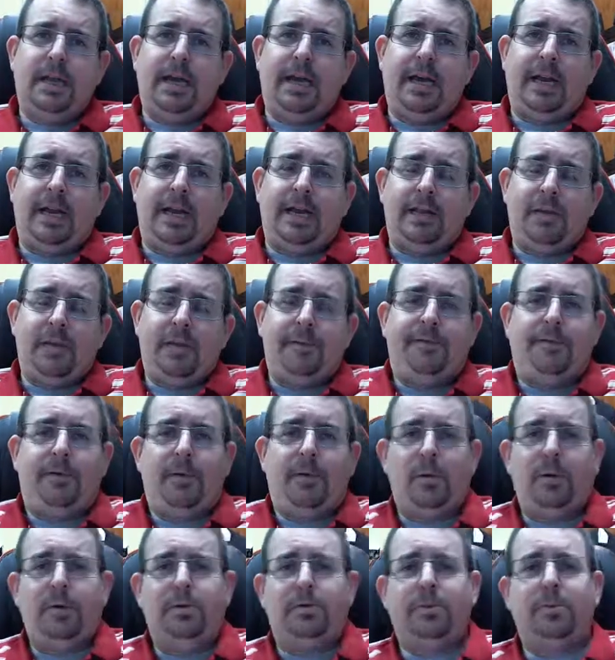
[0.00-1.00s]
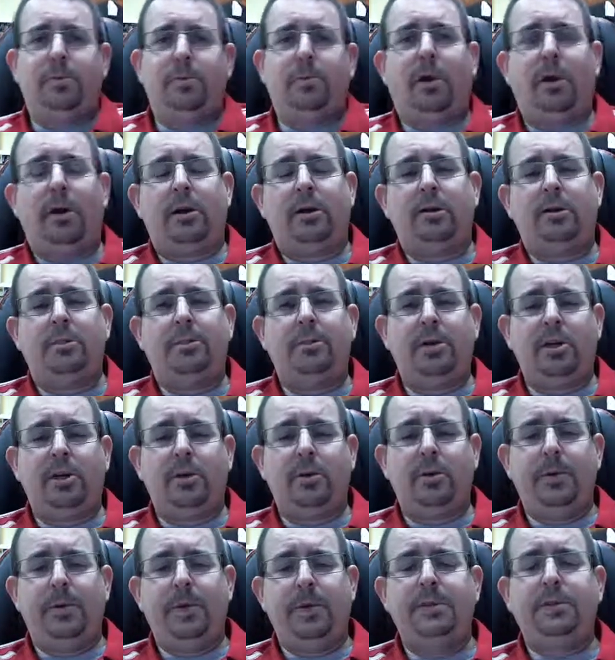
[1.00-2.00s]
and I look forward to welcoming
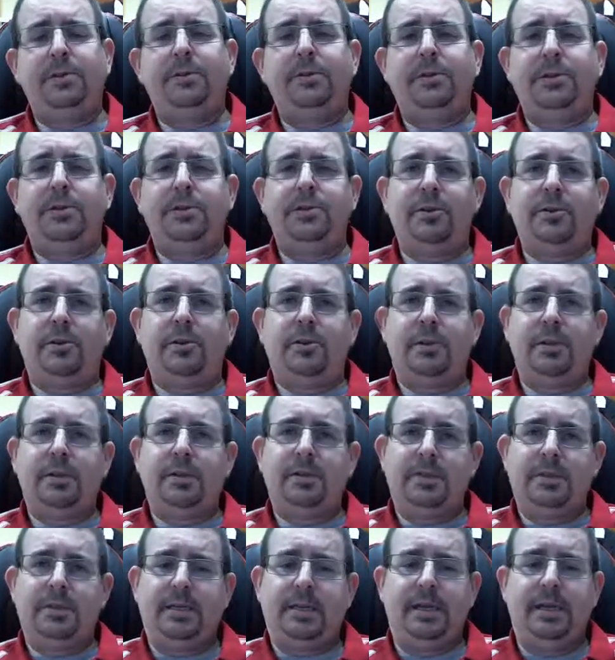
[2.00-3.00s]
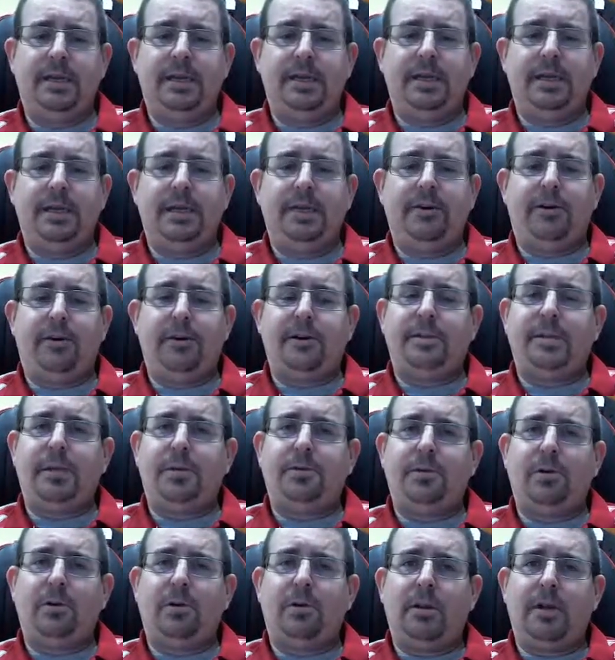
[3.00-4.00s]
you into the doors here at
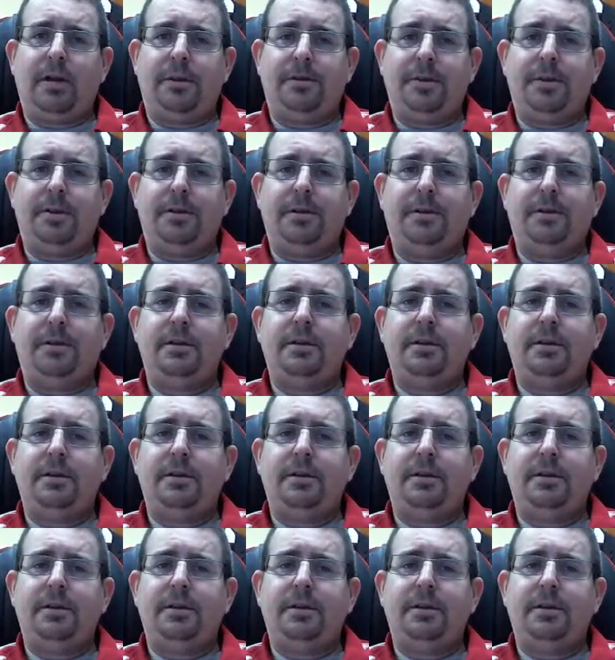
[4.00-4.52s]
Temple Kolemeth.